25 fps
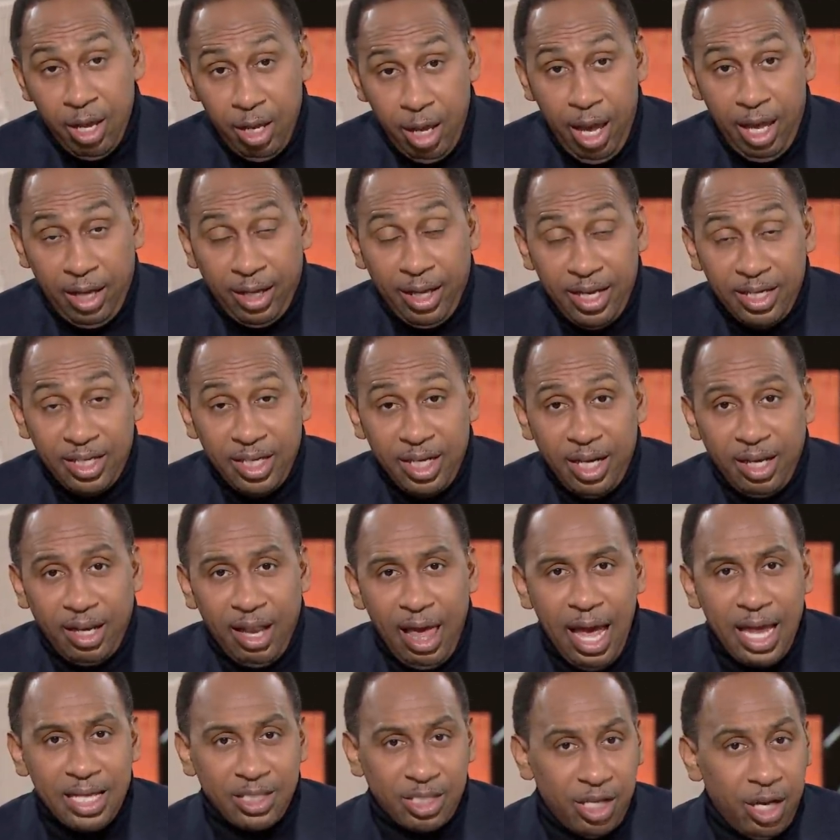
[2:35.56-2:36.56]
L.A. did it
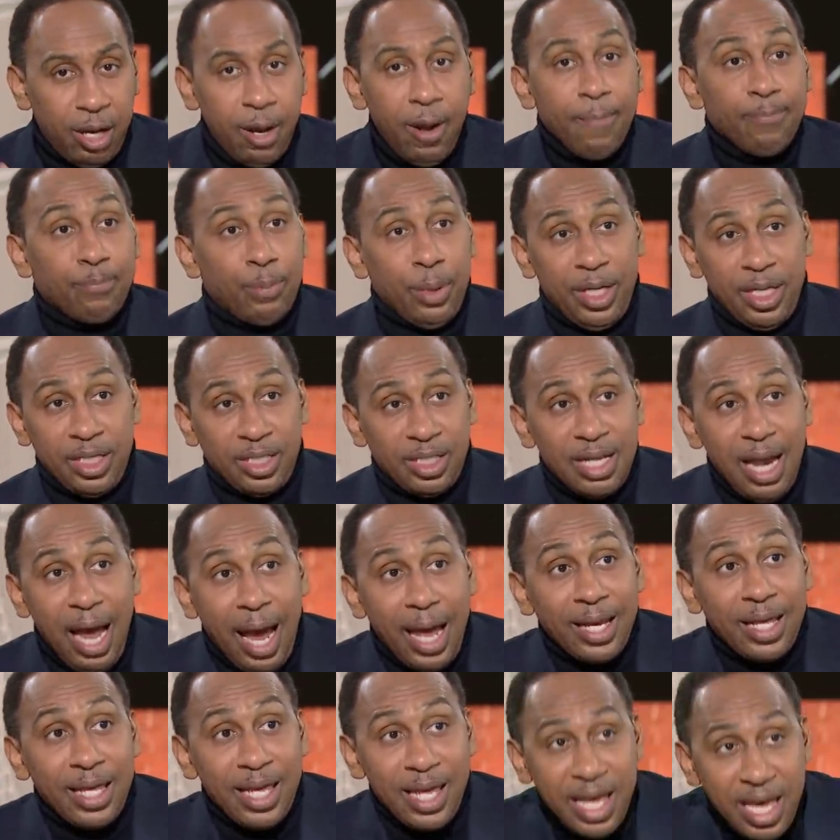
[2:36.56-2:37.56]
last year, but it's
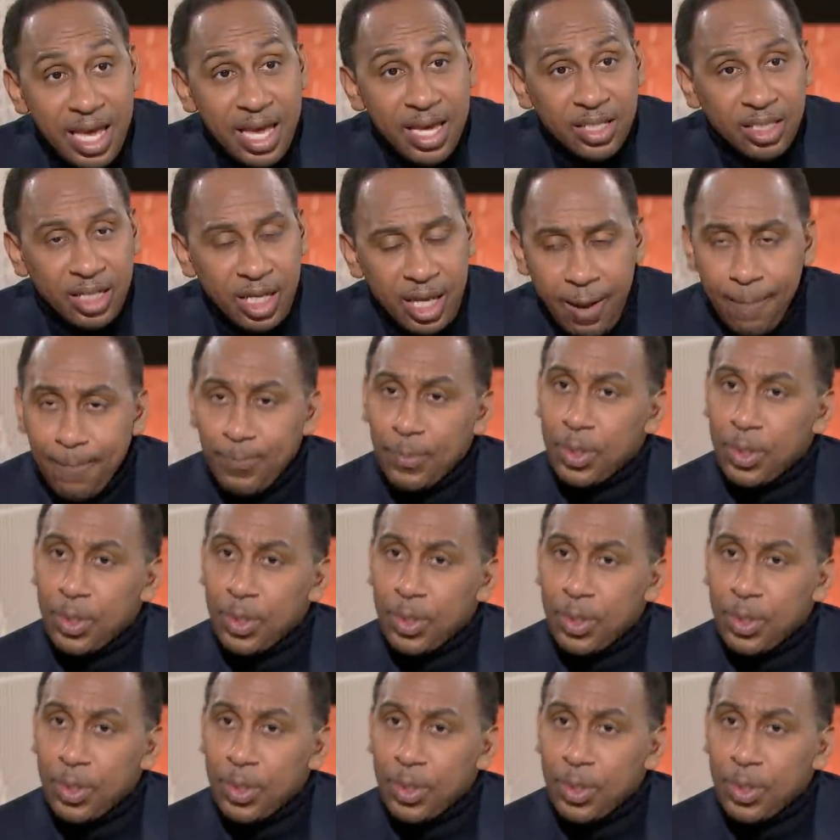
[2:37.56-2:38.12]
not easy